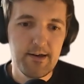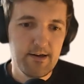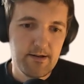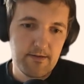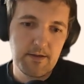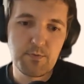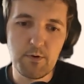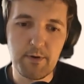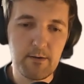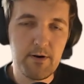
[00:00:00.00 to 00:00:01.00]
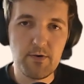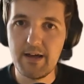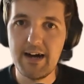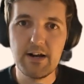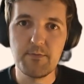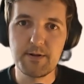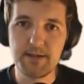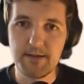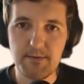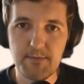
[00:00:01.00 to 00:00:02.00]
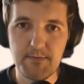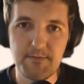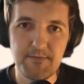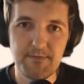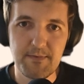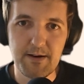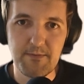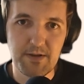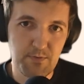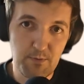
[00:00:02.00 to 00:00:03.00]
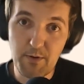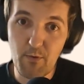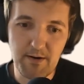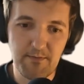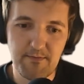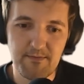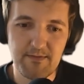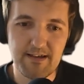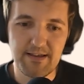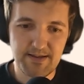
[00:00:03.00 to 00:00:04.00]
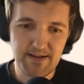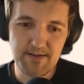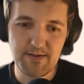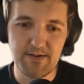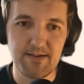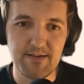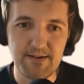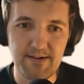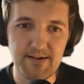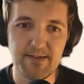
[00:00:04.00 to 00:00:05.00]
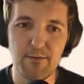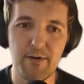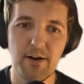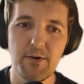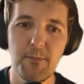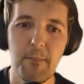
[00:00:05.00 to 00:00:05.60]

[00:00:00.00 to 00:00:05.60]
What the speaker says: This will be about 100%. Yeah, this will be 1 in this case. Yeah, the value.